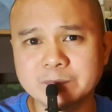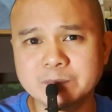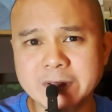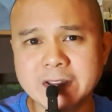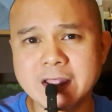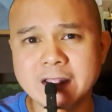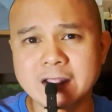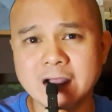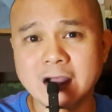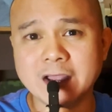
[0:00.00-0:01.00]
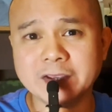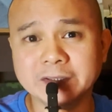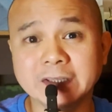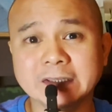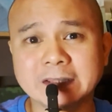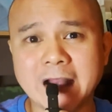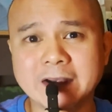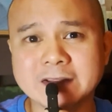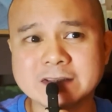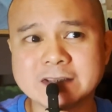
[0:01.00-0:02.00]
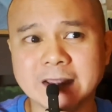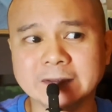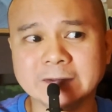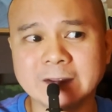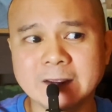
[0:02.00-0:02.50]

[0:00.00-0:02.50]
being a utilitarian scent,